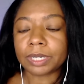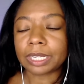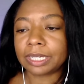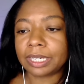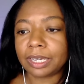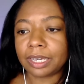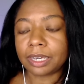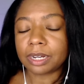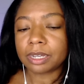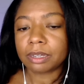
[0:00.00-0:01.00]

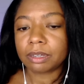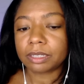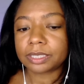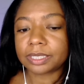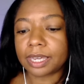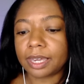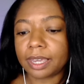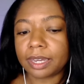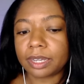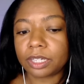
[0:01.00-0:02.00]
McLean said,